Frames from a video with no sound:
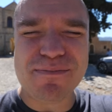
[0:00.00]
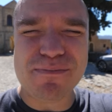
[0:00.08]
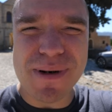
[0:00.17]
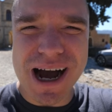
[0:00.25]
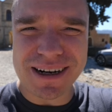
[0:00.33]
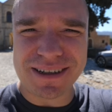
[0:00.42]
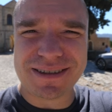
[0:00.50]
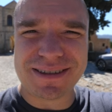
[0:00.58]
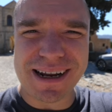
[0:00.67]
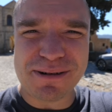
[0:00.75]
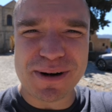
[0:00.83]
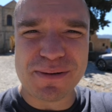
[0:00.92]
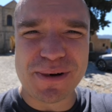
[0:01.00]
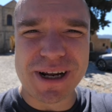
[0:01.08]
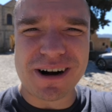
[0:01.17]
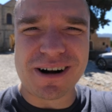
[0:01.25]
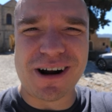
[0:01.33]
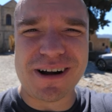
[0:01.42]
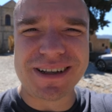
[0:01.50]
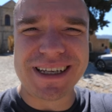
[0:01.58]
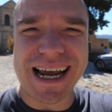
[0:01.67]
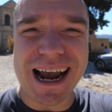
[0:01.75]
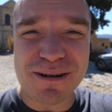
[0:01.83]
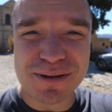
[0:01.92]
Monastery. We are on
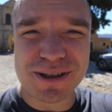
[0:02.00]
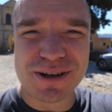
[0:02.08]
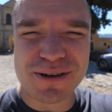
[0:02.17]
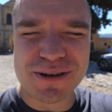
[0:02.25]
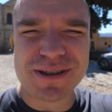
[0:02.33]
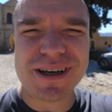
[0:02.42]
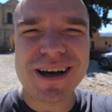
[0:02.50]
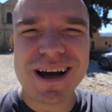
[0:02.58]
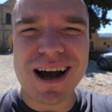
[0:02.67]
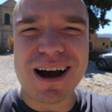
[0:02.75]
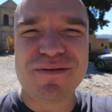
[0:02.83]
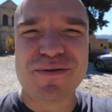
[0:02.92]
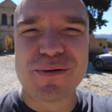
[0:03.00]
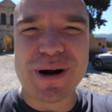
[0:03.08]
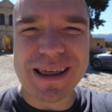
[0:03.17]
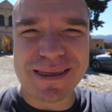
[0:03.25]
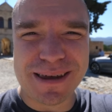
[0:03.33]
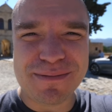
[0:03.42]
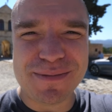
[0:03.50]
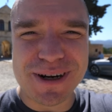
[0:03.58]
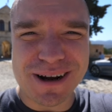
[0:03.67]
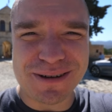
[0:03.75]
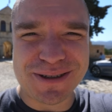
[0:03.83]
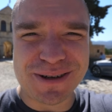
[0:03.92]
the outskirts of
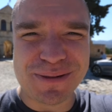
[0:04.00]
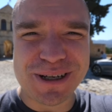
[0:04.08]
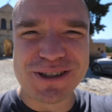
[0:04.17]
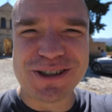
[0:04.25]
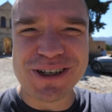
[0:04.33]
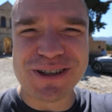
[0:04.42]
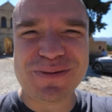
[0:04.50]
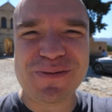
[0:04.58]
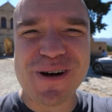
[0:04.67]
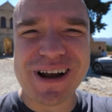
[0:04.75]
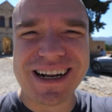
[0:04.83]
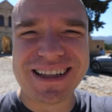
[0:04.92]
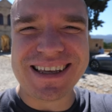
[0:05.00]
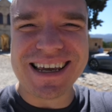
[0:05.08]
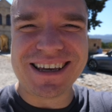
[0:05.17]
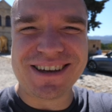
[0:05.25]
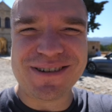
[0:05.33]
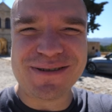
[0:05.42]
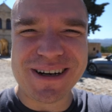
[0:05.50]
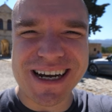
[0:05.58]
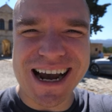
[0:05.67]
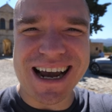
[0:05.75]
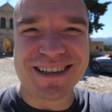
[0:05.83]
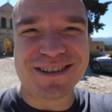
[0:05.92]
Rethymno. So we just want to take you
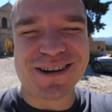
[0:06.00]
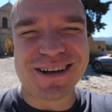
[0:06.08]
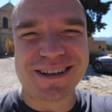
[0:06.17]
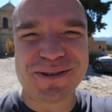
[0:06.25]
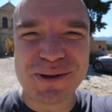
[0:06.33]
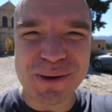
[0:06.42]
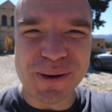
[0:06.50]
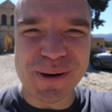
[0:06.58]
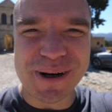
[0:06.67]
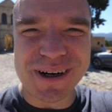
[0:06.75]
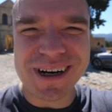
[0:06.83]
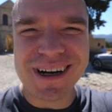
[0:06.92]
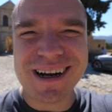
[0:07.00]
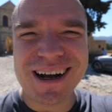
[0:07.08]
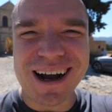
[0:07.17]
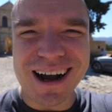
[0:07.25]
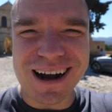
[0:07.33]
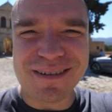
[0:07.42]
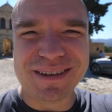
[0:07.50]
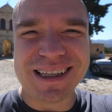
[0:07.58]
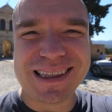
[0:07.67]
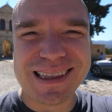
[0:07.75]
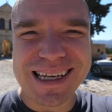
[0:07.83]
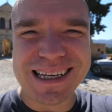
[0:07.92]
guys on a tour of
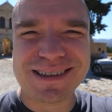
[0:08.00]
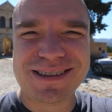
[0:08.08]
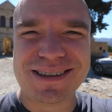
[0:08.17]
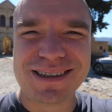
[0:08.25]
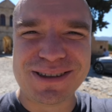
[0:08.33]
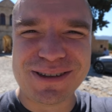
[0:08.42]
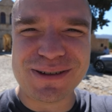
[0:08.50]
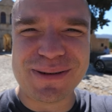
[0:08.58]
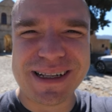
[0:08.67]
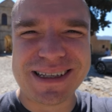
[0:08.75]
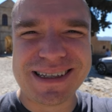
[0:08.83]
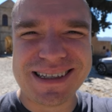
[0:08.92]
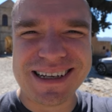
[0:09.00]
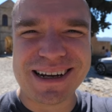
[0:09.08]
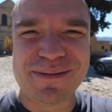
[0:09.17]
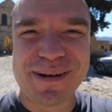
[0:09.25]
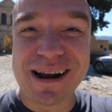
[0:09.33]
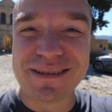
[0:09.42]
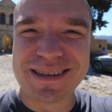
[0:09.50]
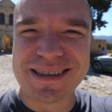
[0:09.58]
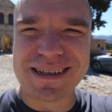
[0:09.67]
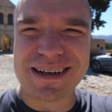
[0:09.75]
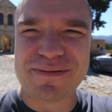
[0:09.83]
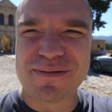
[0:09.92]
the things to do and see around the
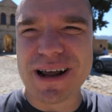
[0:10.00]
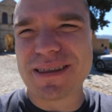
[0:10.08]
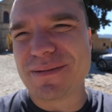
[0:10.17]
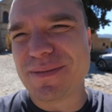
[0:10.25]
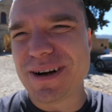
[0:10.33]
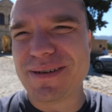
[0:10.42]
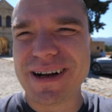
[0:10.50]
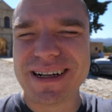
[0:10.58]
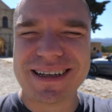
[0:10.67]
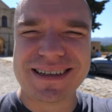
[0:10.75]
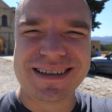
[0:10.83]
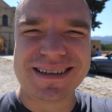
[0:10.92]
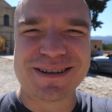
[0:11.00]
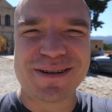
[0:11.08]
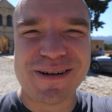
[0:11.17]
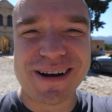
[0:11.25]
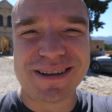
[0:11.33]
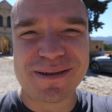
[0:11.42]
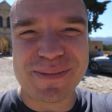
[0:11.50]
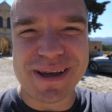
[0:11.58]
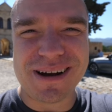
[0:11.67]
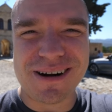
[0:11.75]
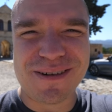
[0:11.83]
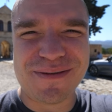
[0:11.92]
city of Rethymno. And this is going to
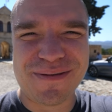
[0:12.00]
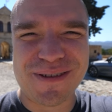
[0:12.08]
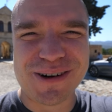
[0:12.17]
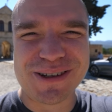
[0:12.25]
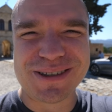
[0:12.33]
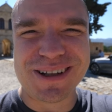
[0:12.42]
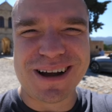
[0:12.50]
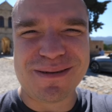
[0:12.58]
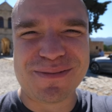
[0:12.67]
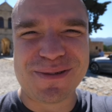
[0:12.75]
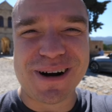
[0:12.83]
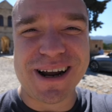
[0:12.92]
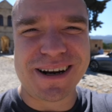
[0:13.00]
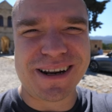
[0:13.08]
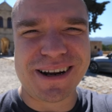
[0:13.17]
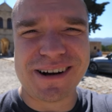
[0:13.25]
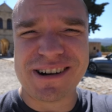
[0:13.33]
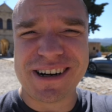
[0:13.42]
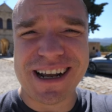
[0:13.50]
be our first stop right here.